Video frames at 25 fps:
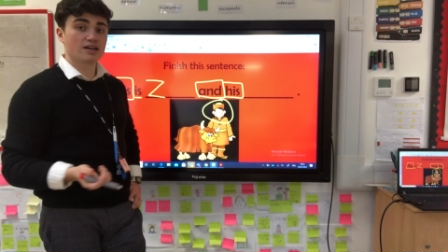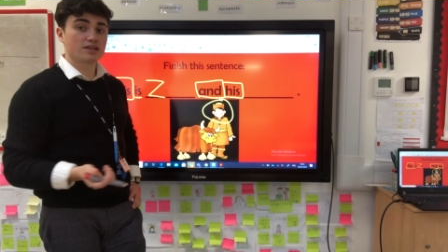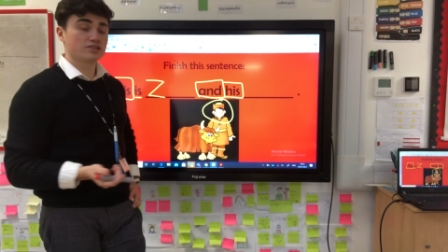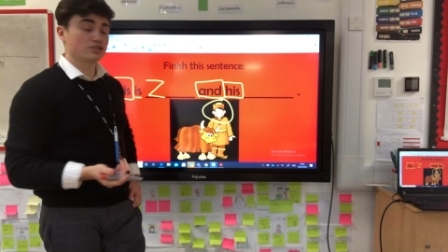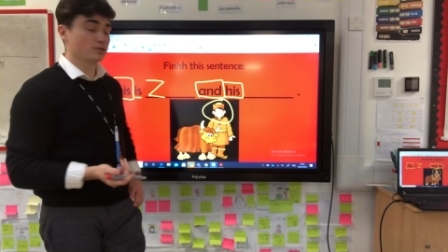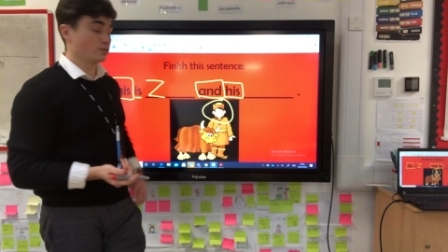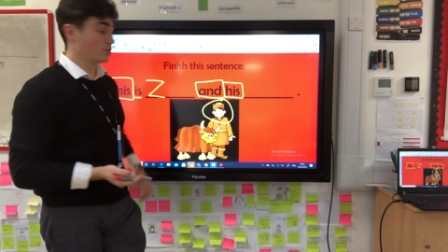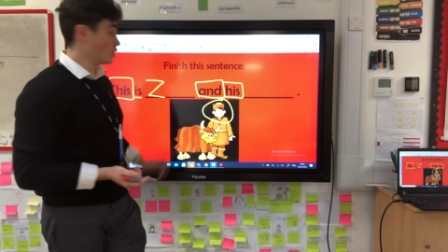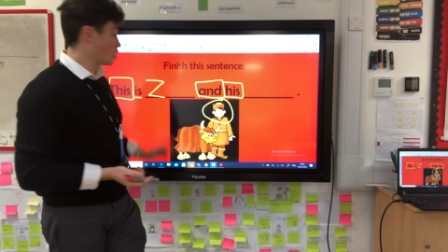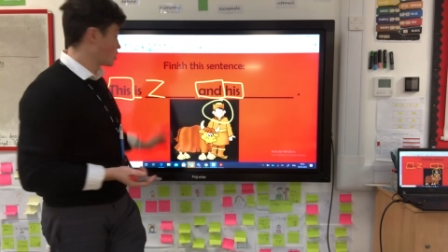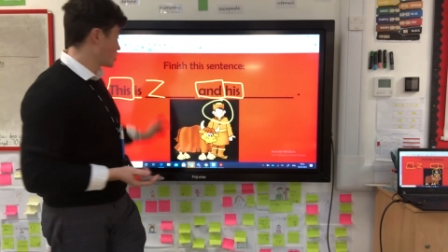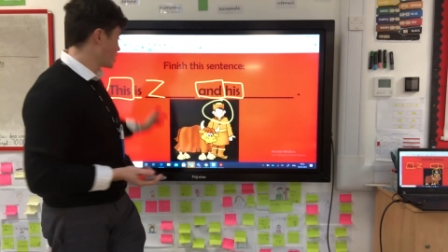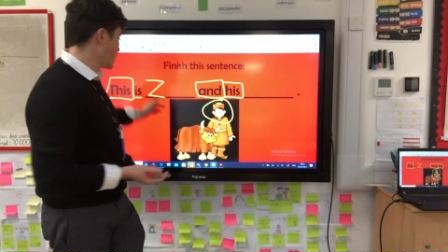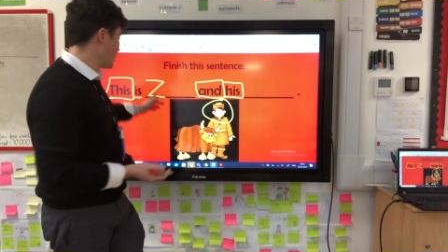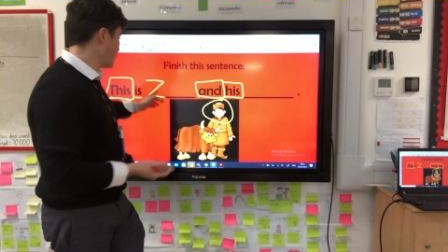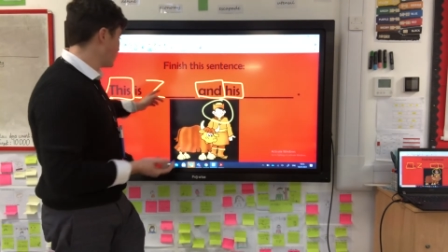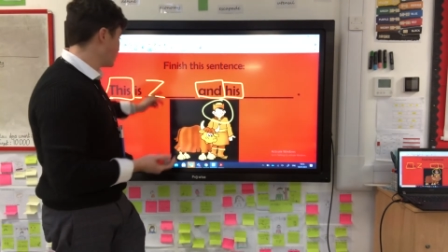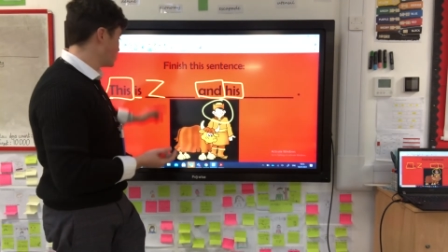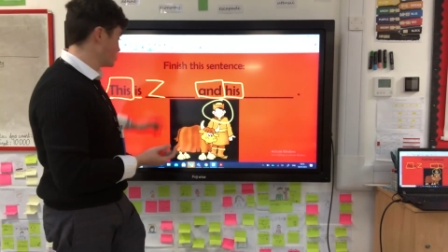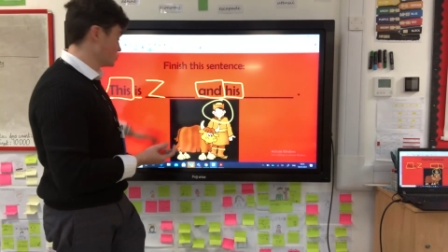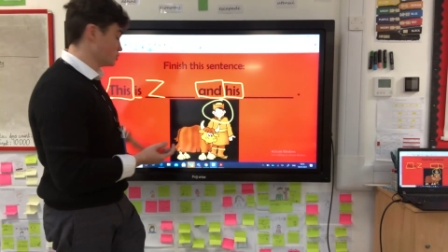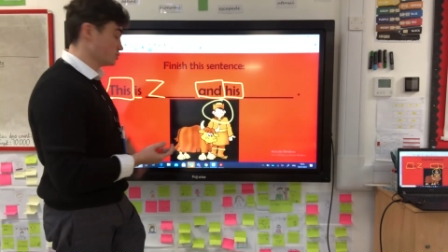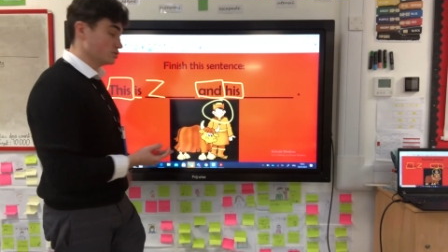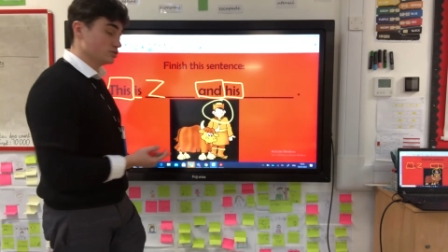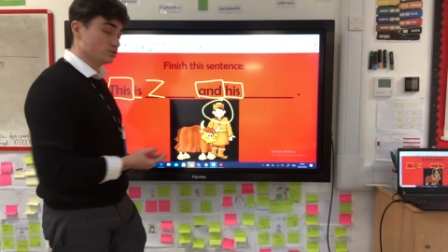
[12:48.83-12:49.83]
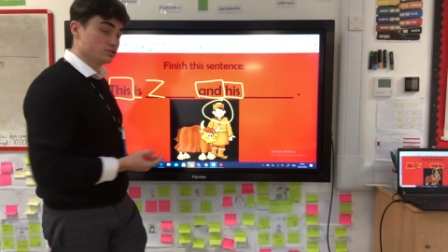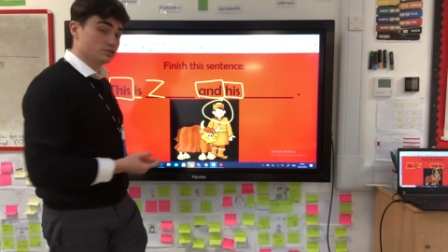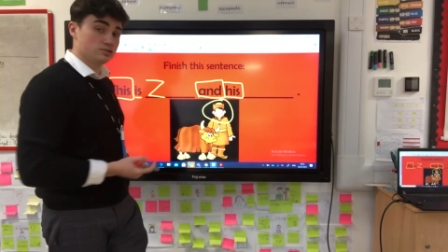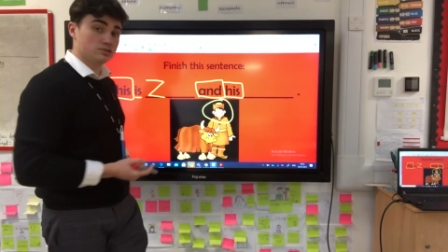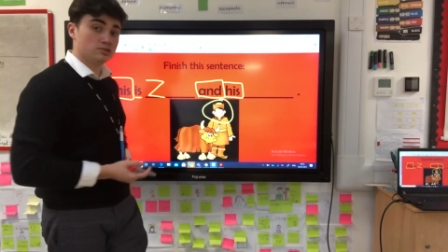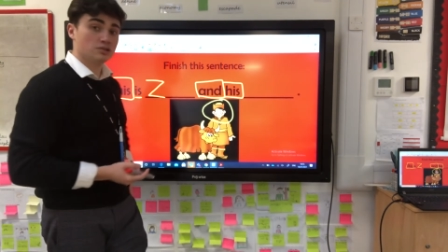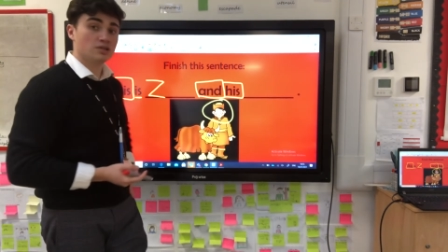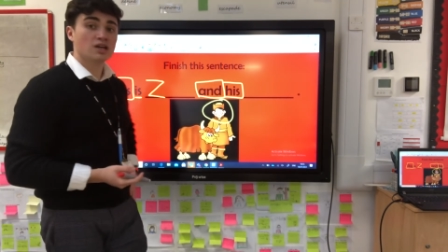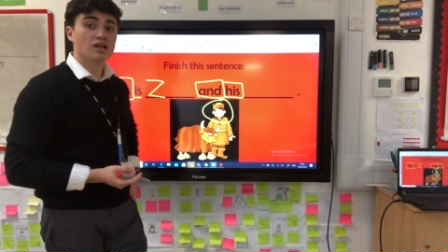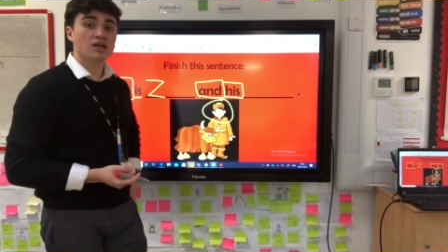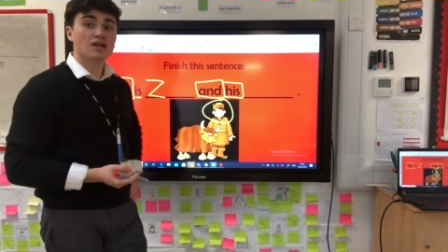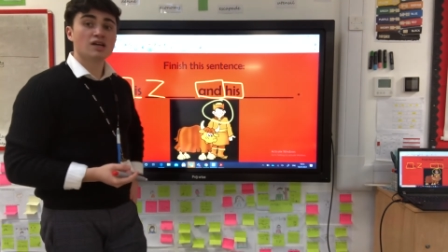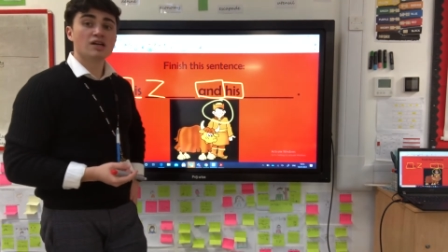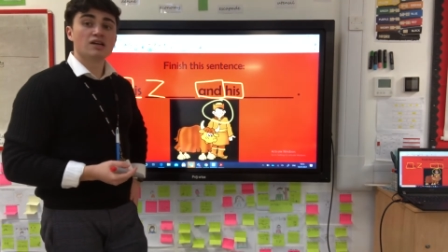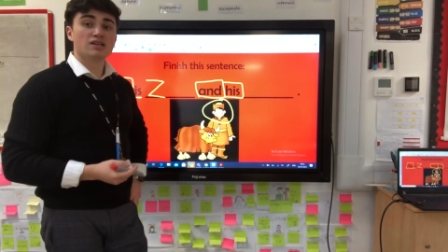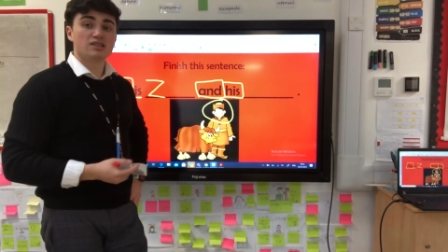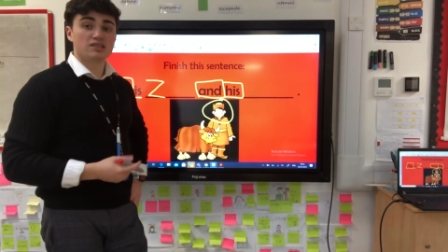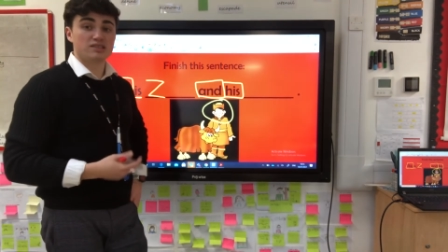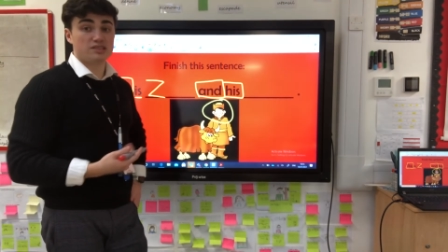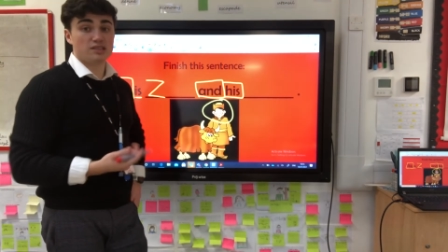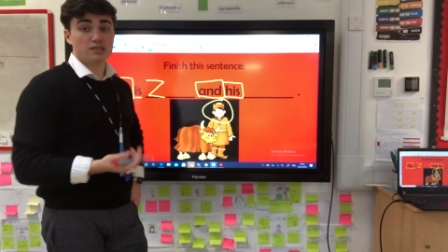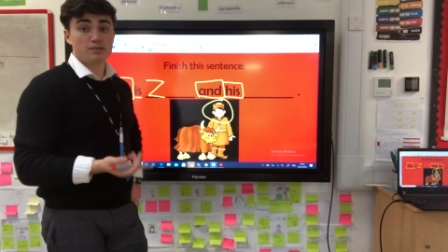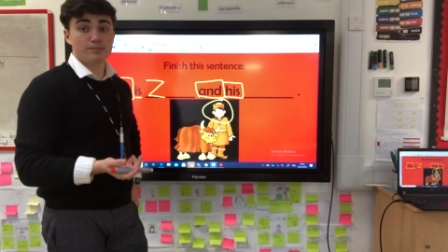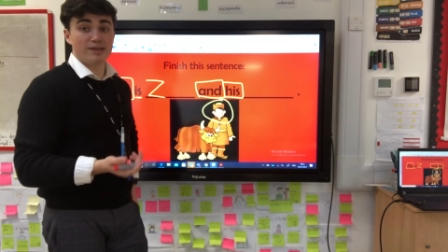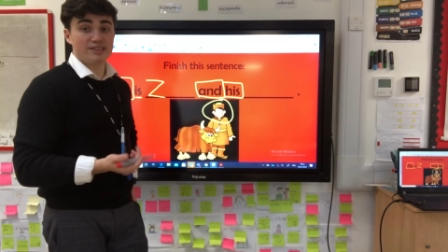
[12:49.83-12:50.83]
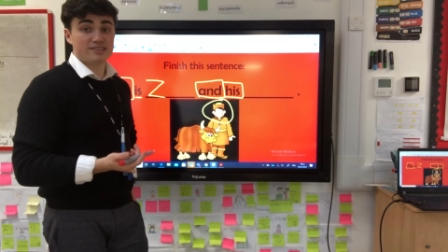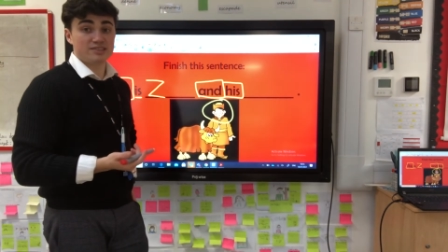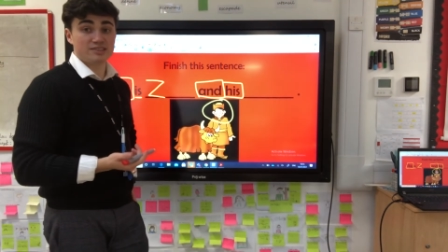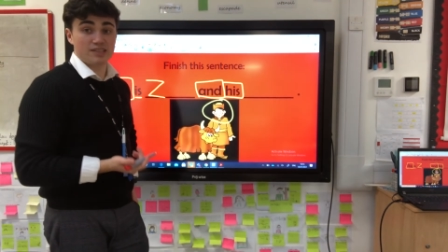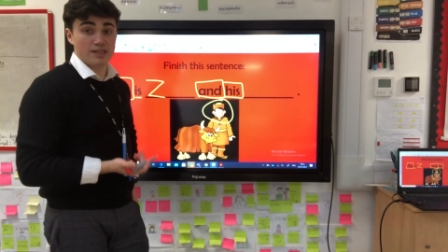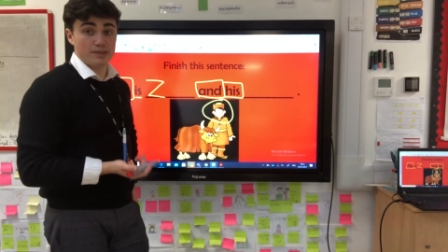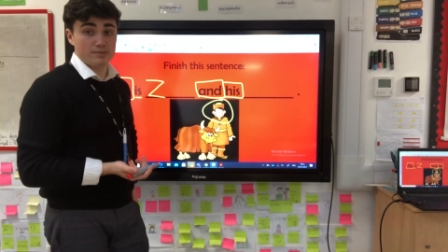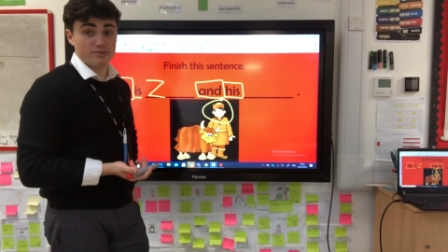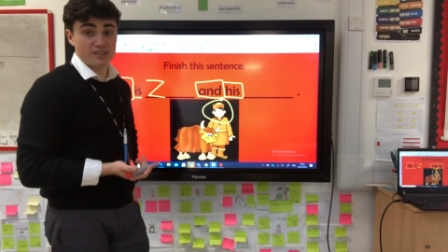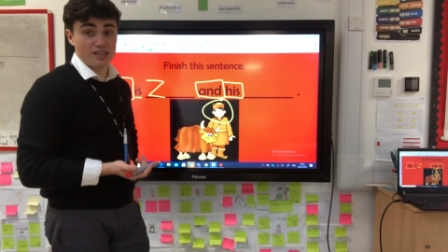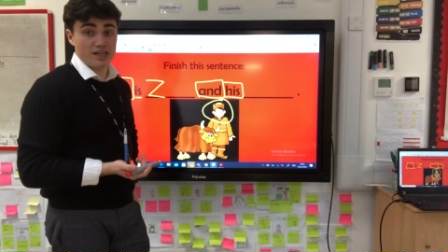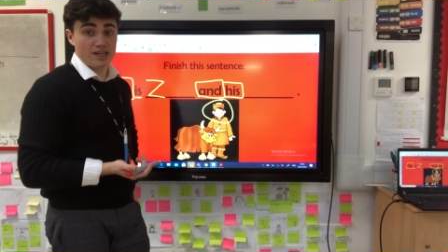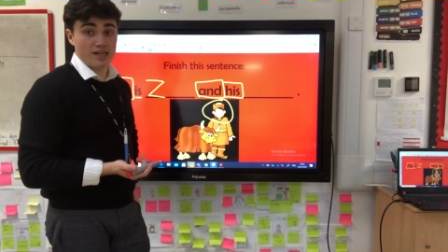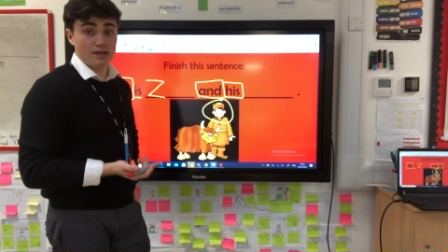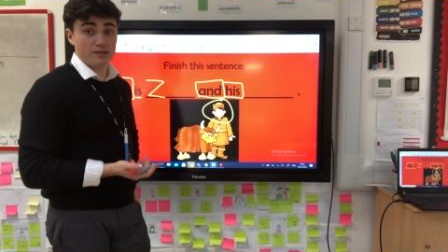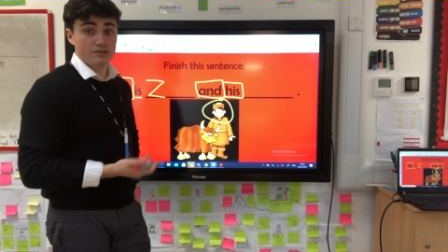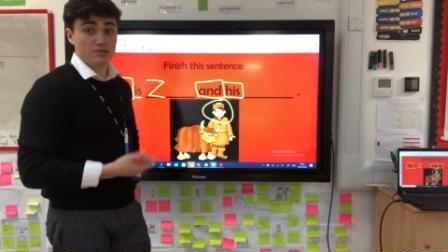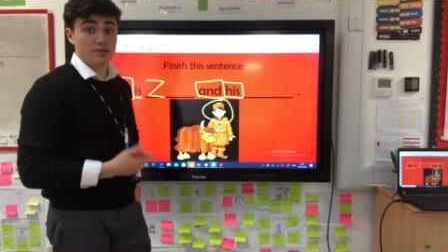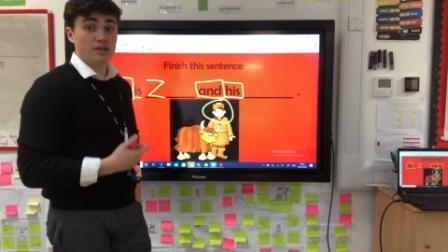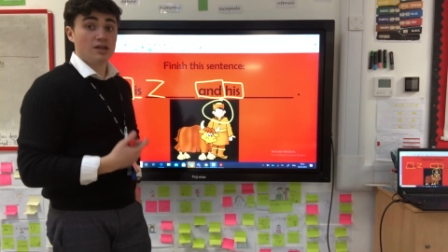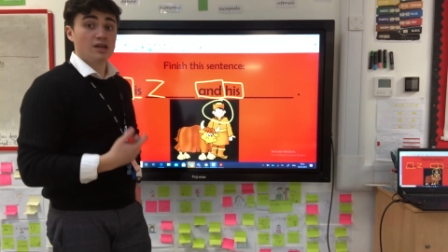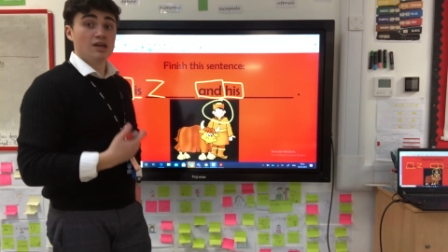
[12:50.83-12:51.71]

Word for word: So we've got a capital Z, it still makes the same sound.